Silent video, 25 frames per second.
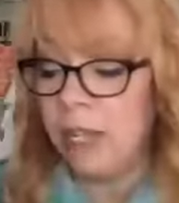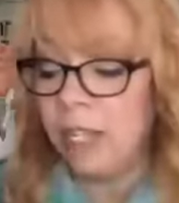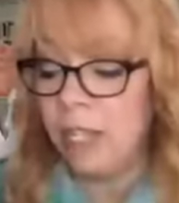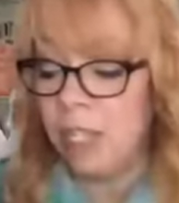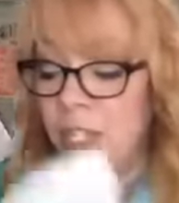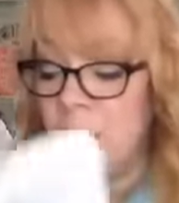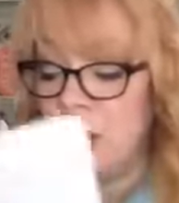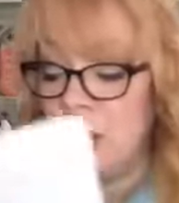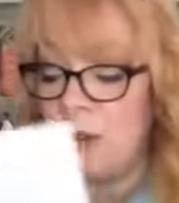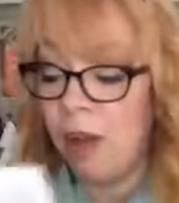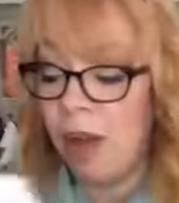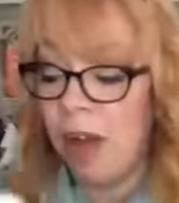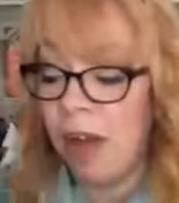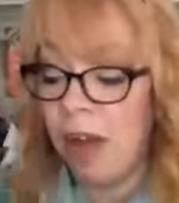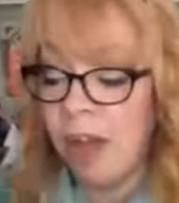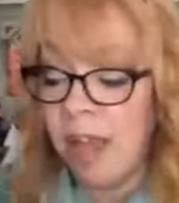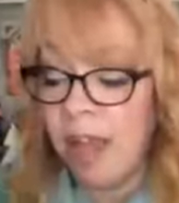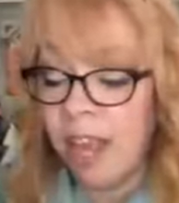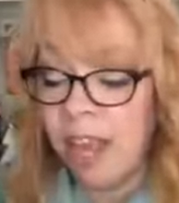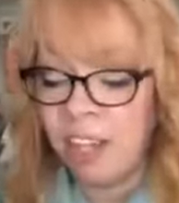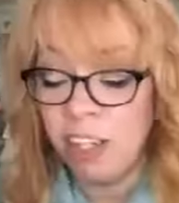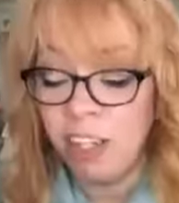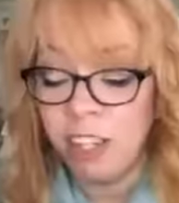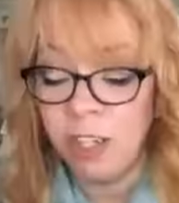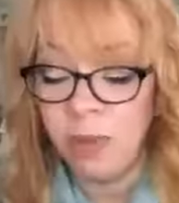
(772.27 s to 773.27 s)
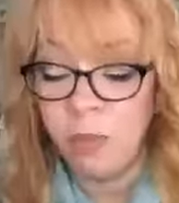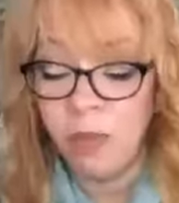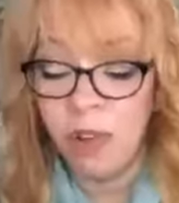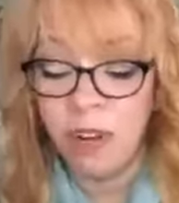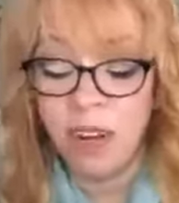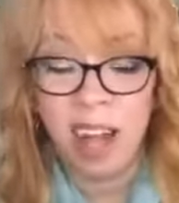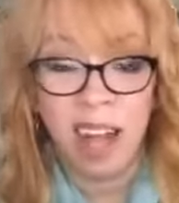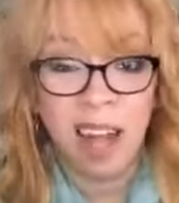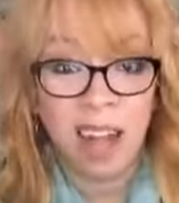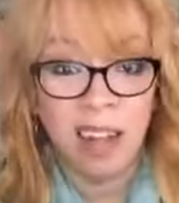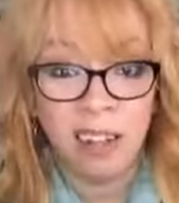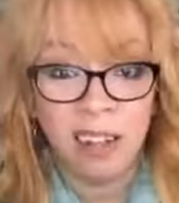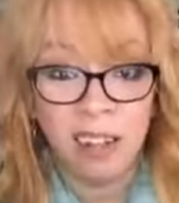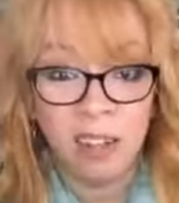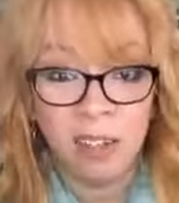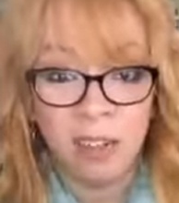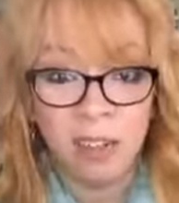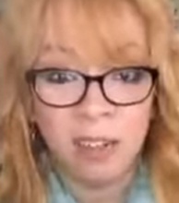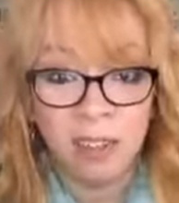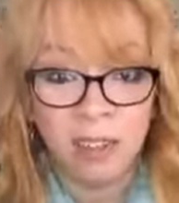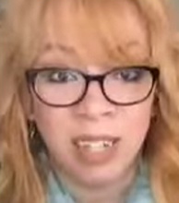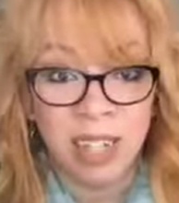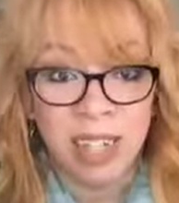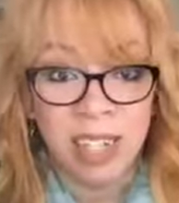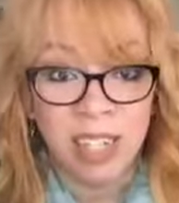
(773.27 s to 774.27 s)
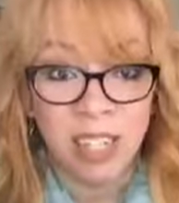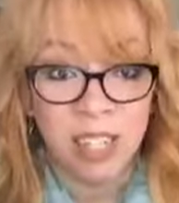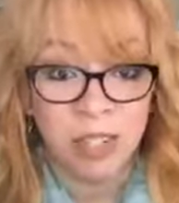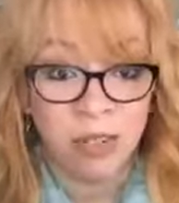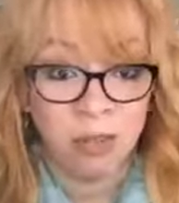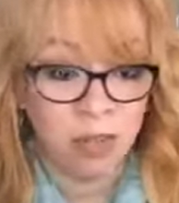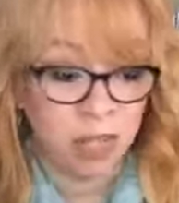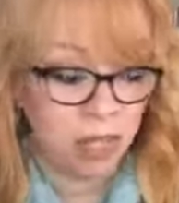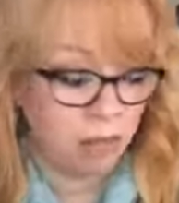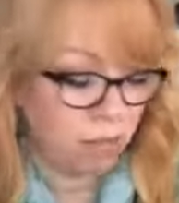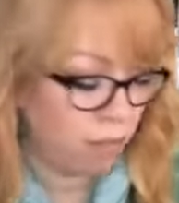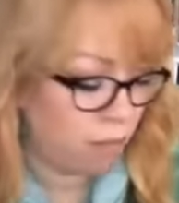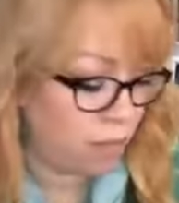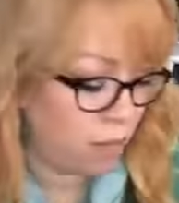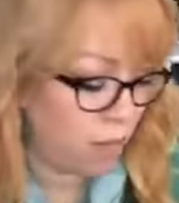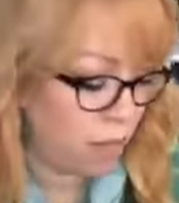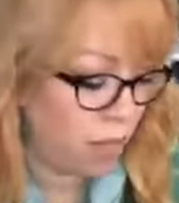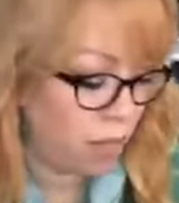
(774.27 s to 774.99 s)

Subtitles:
And so I actually want to add a little green to it.